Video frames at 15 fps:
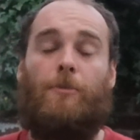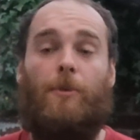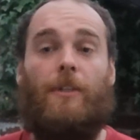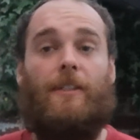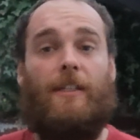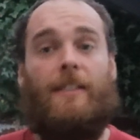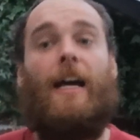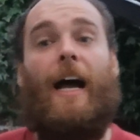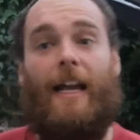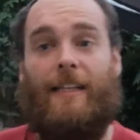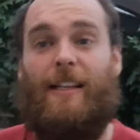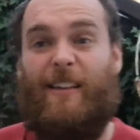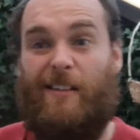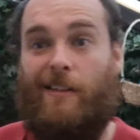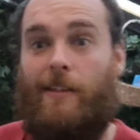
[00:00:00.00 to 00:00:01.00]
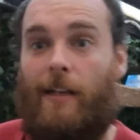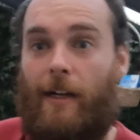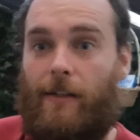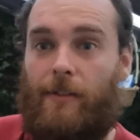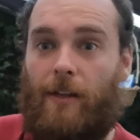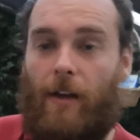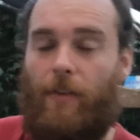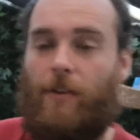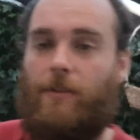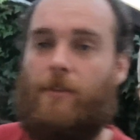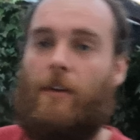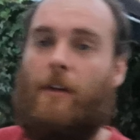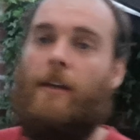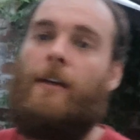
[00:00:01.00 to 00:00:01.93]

but it's like a detached terrace.